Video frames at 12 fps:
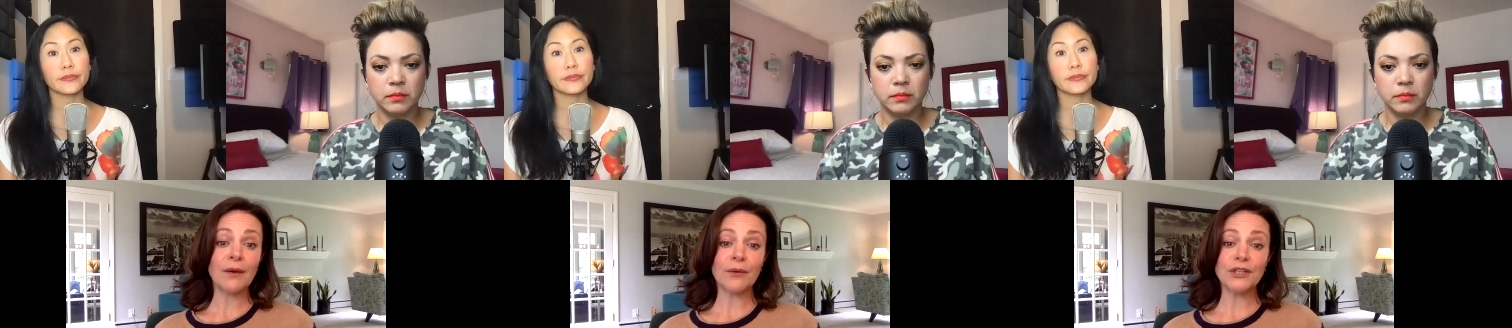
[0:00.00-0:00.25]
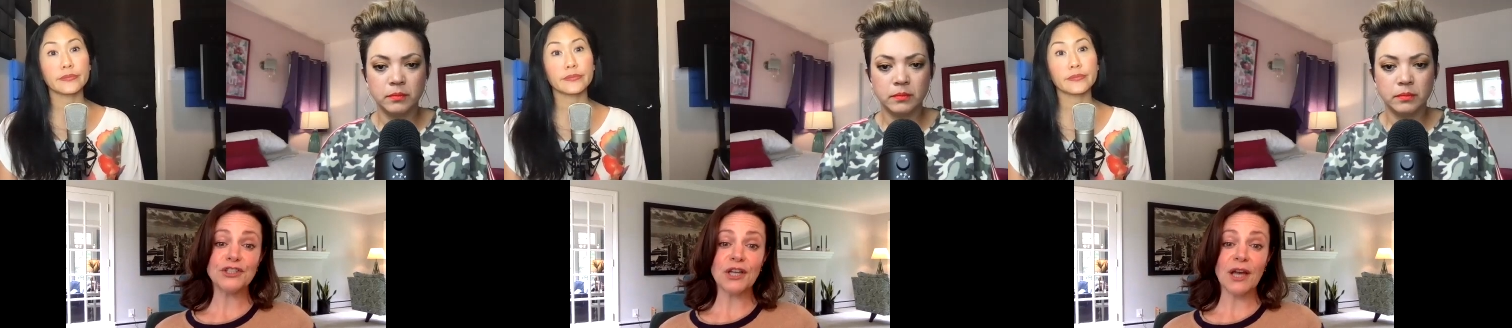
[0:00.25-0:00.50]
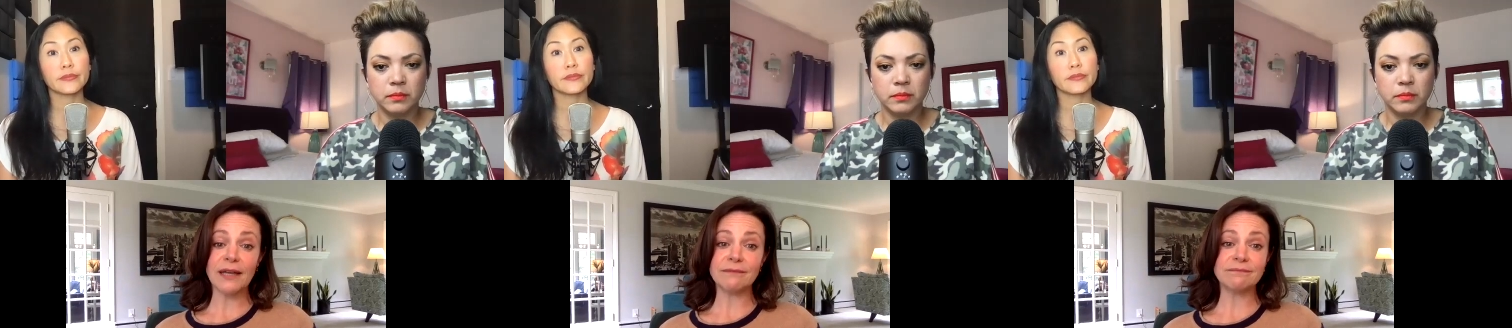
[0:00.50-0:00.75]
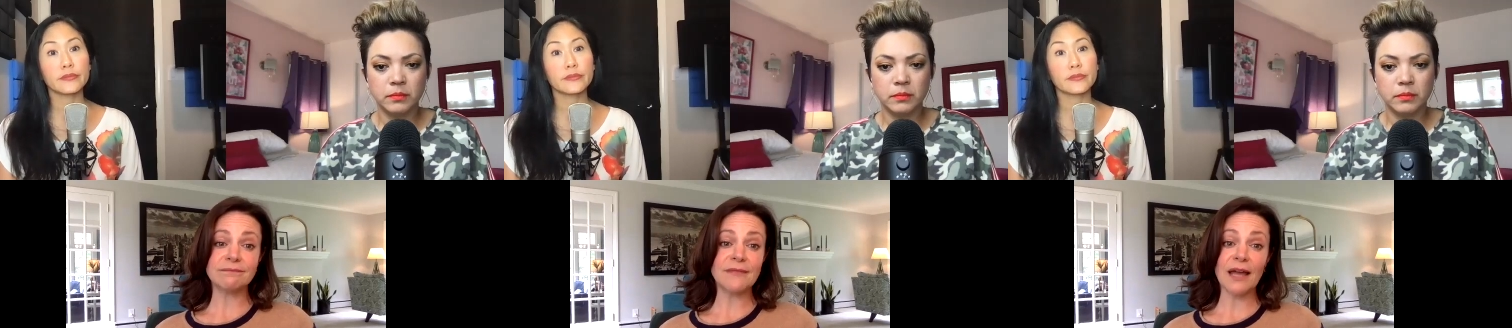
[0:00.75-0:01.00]
Speaker 1: which I
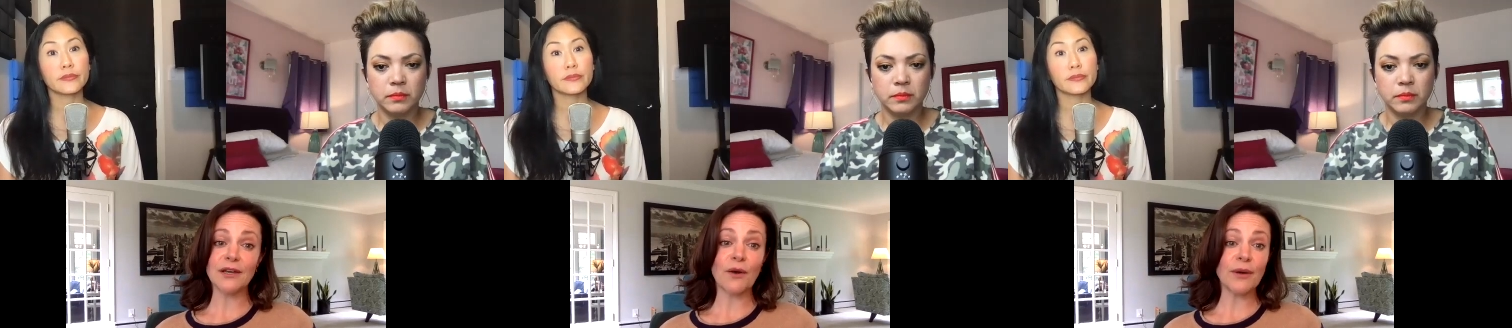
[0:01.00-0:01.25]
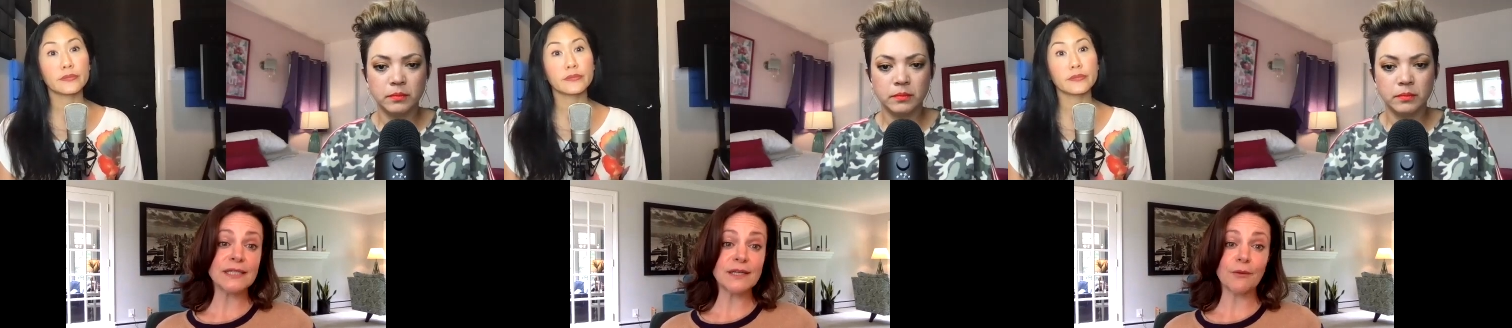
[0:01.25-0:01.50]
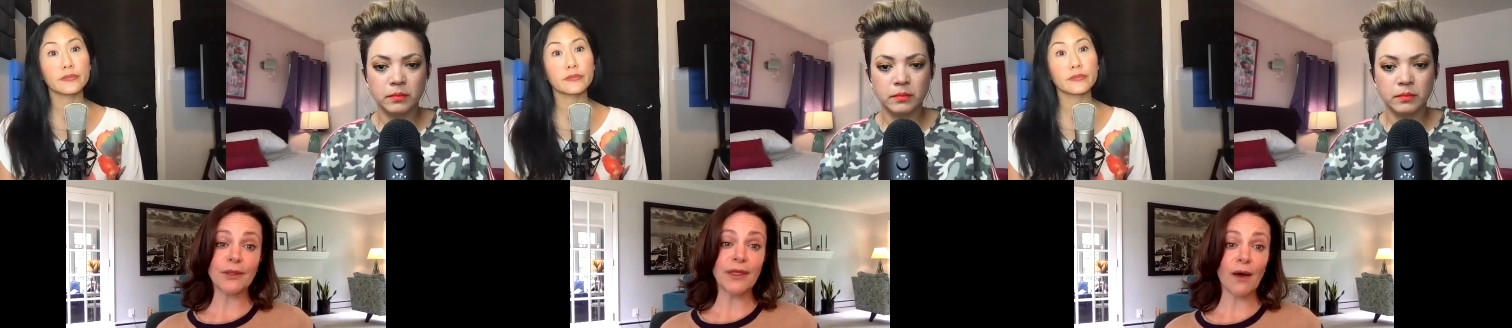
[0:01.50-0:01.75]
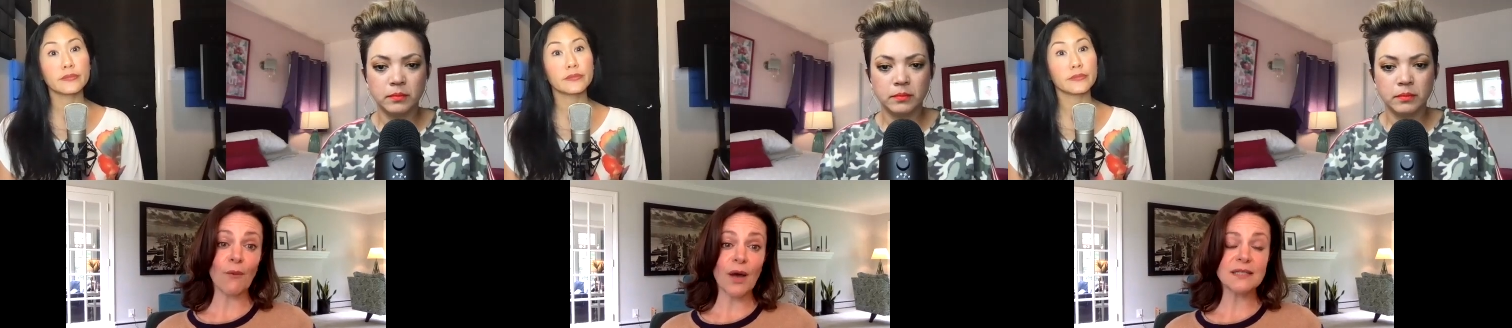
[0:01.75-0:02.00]
had no idea what
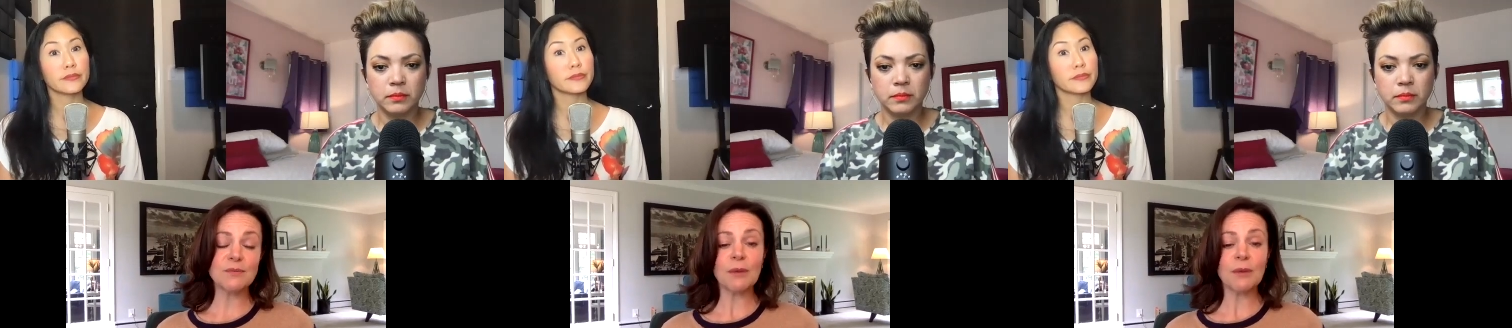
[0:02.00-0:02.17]
that was,